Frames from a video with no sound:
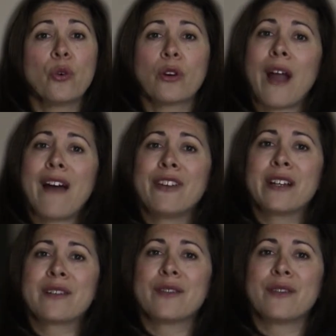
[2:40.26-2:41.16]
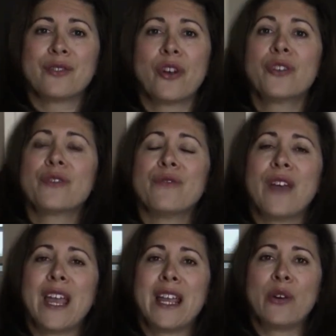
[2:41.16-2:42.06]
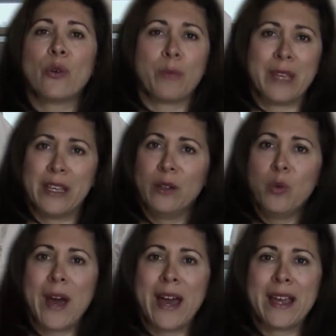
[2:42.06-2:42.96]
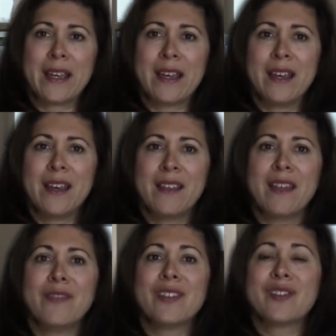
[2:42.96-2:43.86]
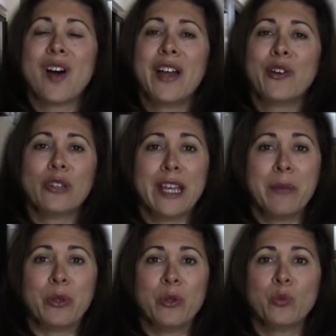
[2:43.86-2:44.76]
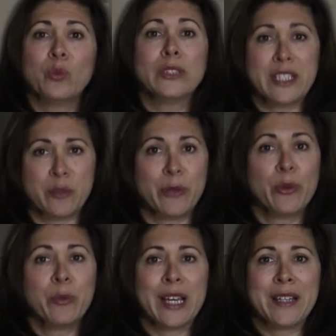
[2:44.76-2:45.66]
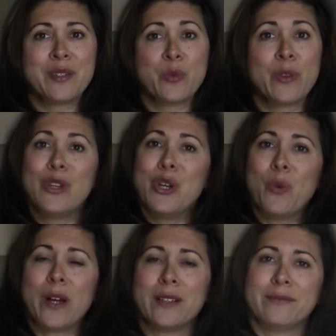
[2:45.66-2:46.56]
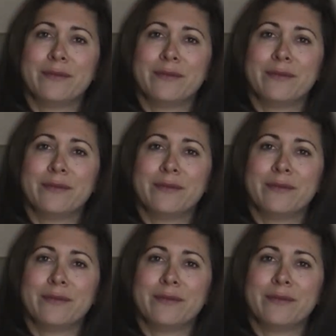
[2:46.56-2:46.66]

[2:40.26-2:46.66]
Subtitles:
or graphics start to fade or peel away, then the sign or label will need to be replaced with a new one.